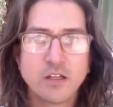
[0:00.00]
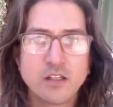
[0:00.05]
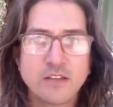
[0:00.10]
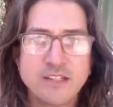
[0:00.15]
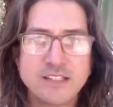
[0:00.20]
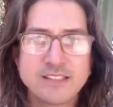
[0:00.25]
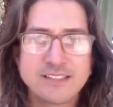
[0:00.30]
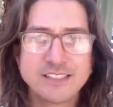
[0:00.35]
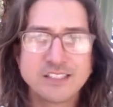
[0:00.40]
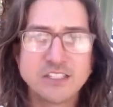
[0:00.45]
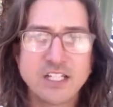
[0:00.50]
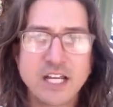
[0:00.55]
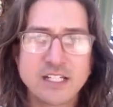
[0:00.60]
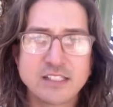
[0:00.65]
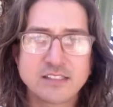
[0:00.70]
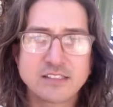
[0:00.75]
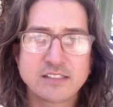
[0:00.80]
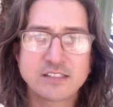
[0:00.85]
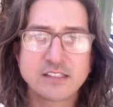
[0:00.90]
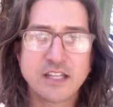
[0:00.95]
This
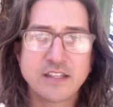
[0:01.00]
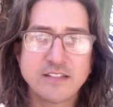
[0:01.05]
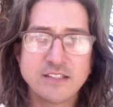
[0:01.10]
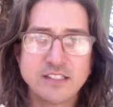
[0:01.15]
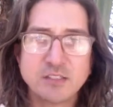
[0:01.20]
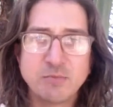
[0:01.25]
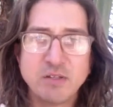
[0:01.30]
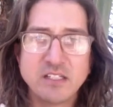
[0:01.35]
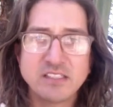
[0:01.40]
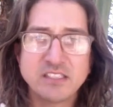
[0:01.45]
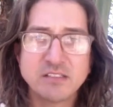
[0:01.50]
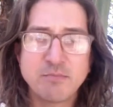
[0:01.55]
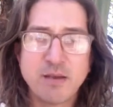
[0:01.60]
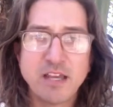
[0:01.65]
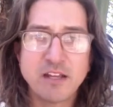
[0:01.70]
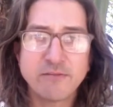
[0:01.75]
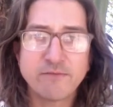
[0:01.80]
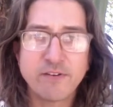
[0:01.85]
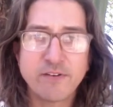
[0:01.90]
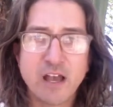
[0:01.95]
suggests that these species
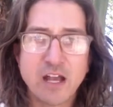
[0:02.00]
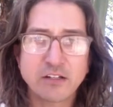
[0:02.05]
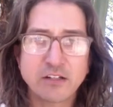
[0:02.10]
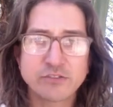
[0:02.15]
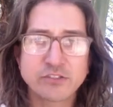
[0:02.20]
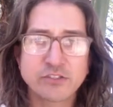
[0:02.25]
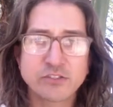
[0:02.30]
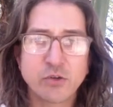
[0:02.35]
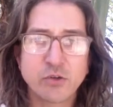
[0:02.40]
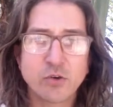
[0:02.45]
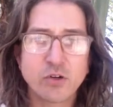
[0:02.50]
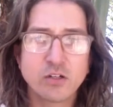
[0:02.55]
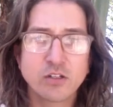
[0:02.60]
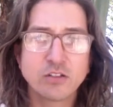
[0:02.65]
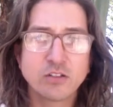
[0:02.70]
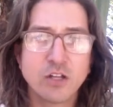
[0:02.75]
may in fact restore